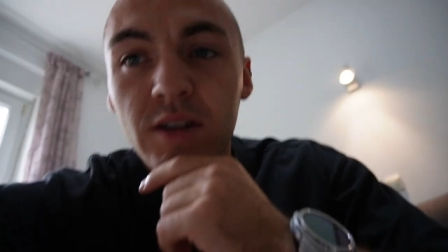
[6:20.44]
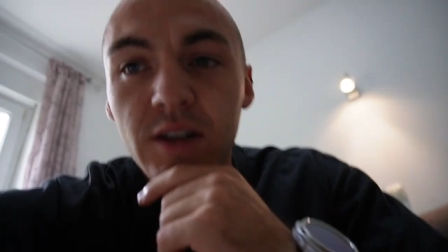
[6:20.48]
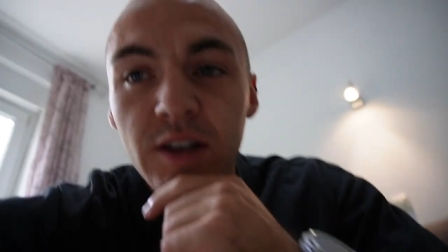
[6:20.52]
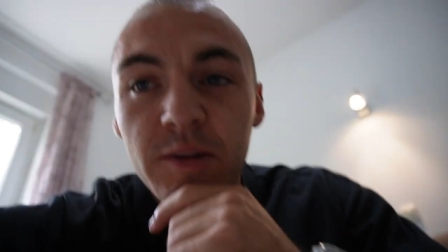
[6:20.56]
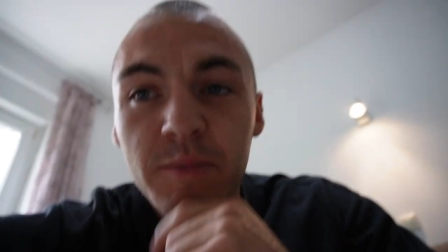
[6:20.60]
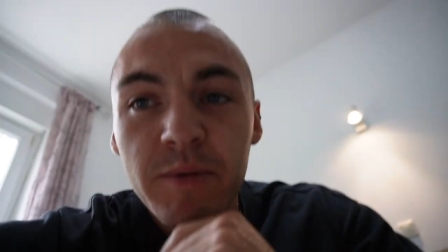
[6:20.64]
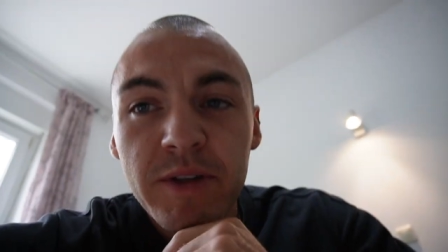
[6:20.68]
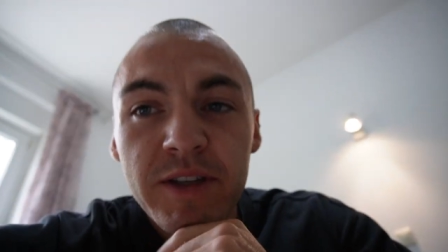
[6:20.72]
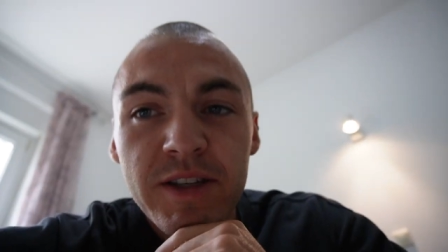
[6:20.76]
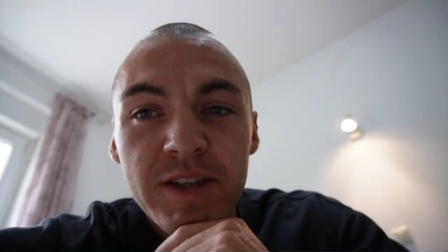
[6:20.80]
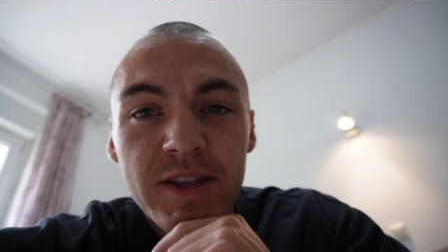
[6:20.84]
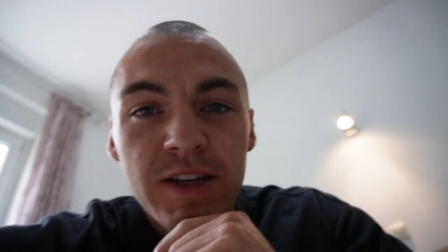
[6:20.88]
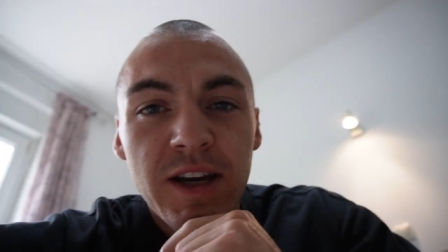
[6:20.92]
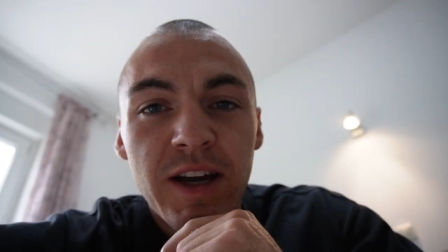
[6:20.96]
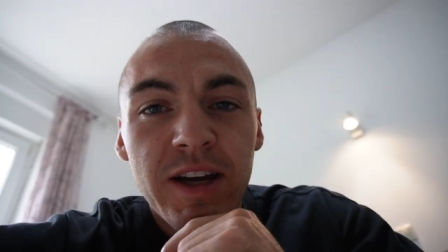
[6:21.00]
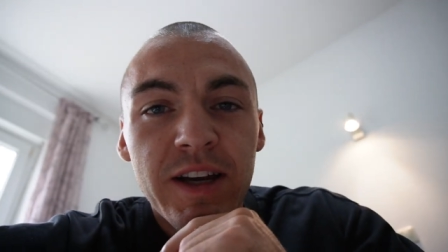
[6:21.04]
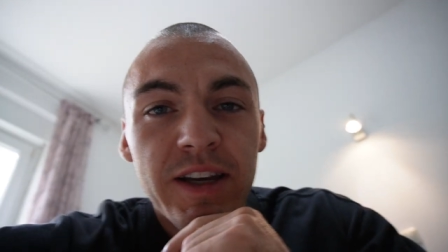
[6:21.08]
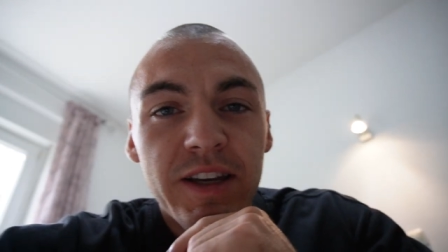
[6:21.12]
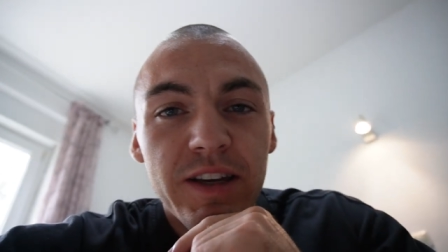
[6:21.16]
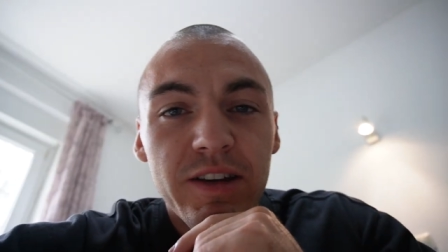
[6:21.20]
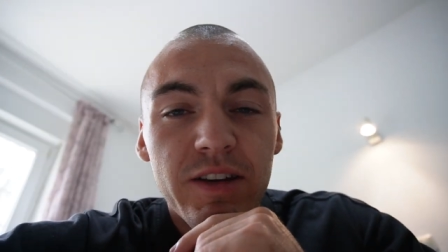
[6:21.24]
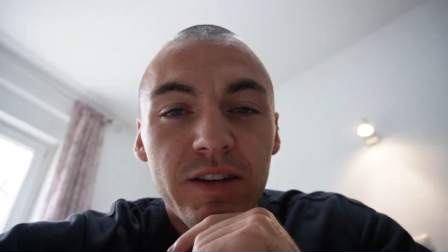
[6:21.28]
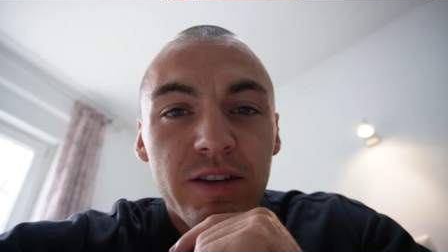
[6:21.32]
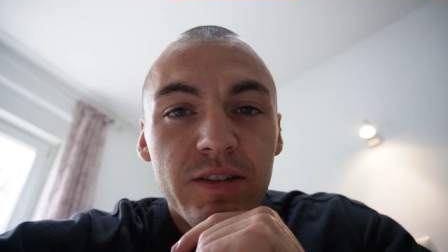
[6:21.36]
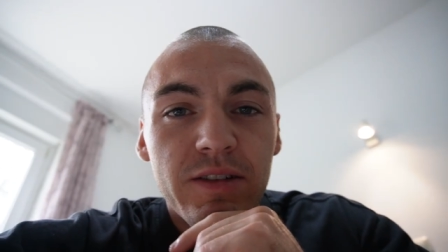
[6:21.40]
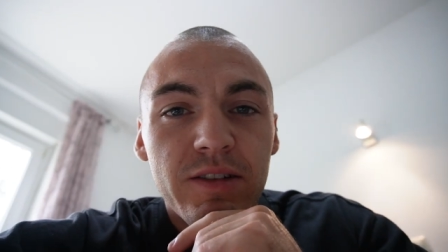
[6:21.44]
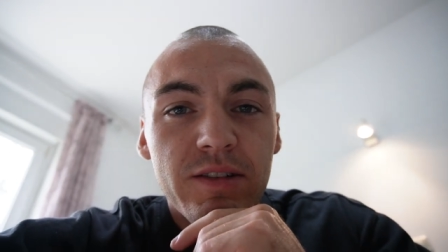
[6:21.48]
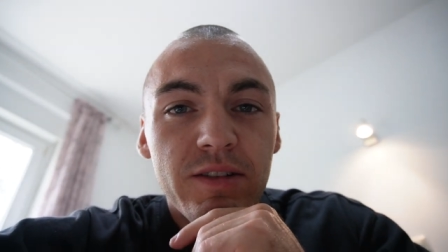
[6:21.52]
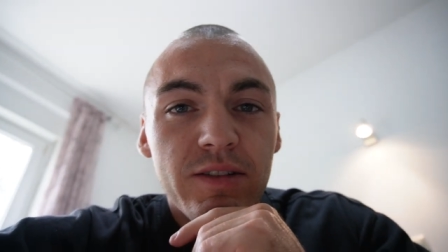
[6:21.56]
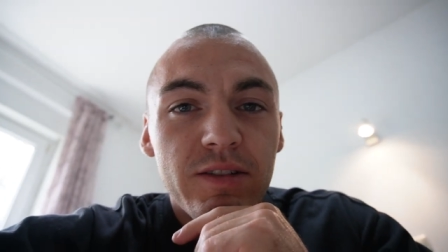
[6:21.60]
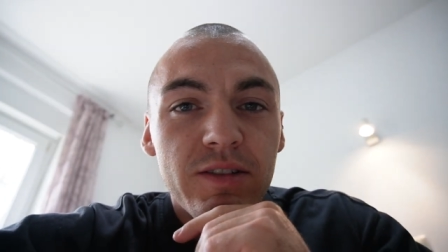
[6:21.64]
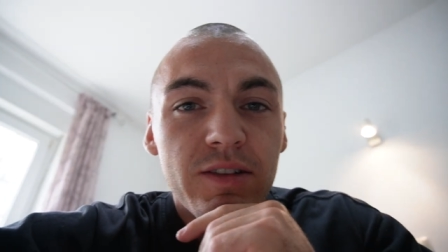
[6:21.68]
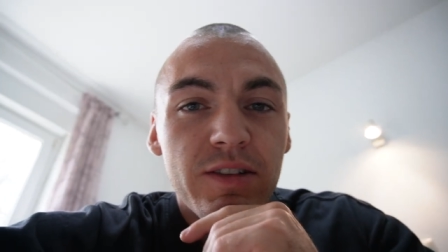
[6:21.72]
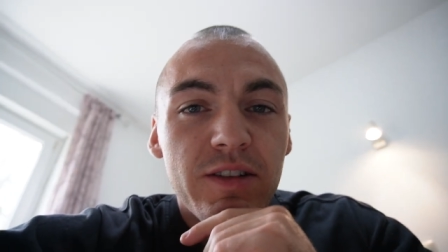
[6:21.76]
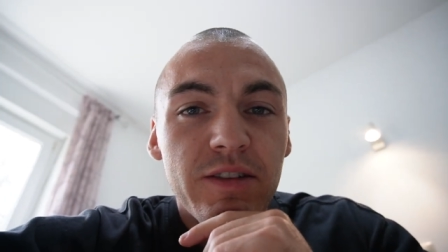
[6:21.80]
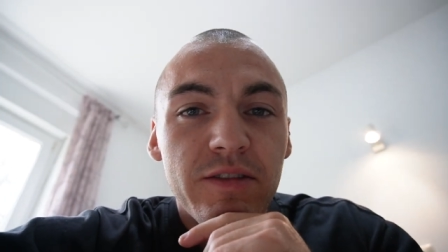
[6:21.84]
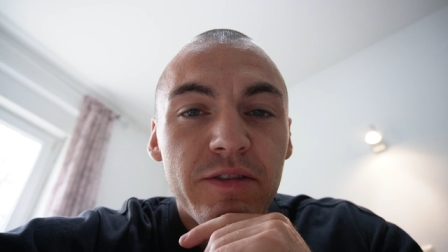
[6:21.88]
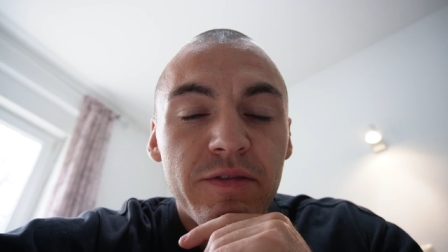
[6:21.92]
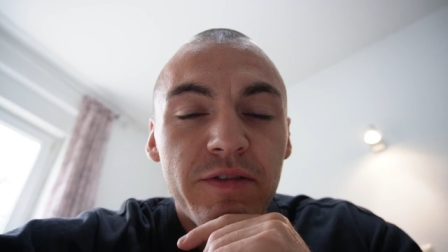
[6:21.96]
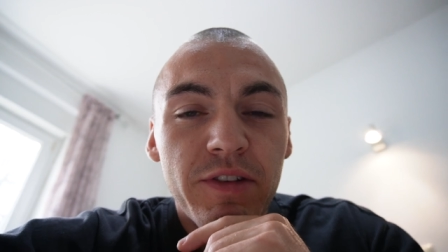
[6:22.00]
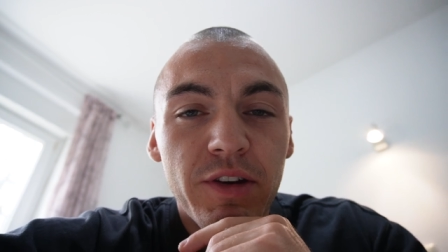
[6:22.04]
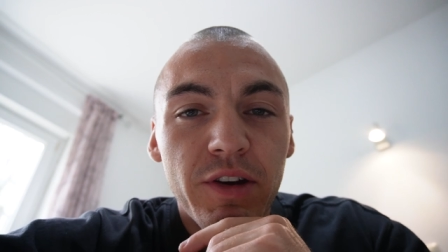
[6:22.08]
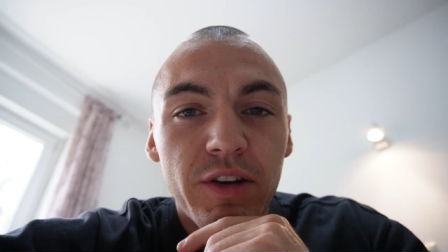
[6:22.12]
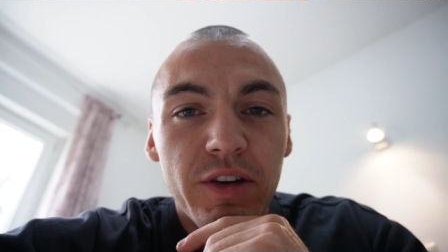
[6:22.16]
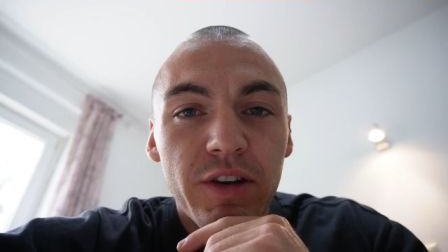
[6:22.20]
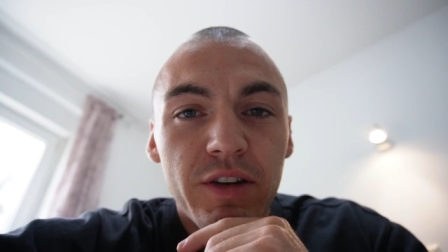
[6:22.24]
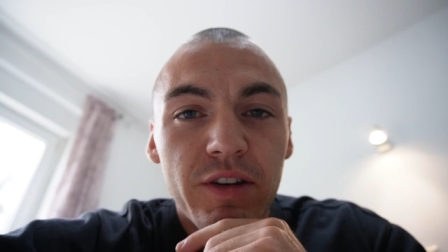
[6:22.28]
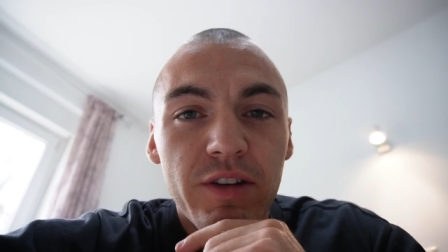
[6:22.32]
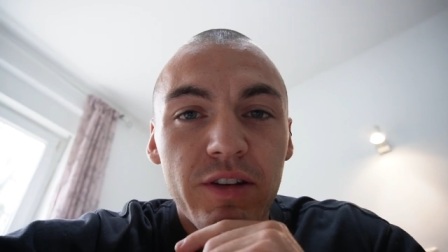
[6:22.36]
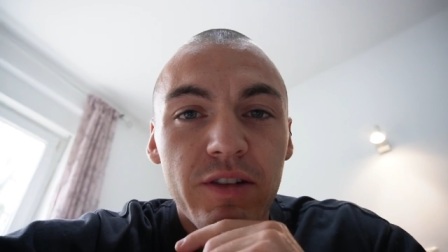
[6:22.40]
I've been sat here
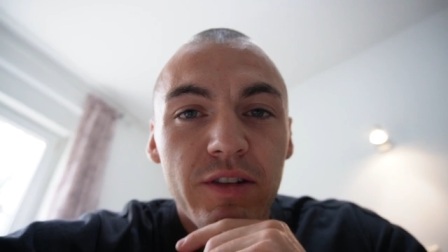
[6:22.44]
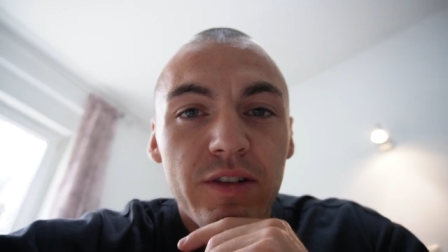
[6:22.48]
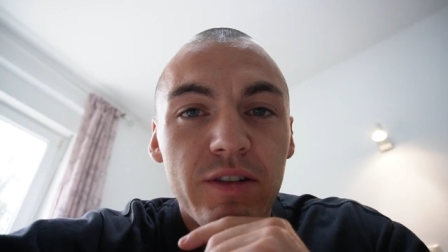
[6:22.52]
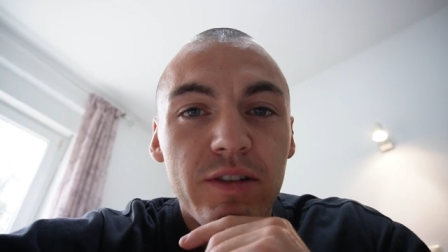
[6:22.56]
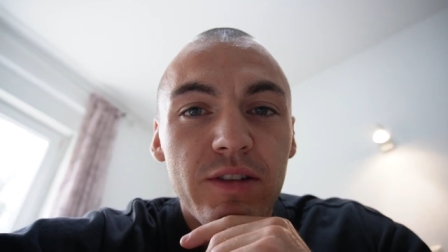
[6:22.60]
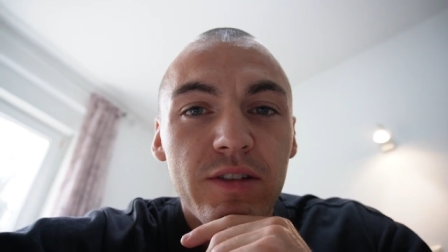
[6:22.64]
for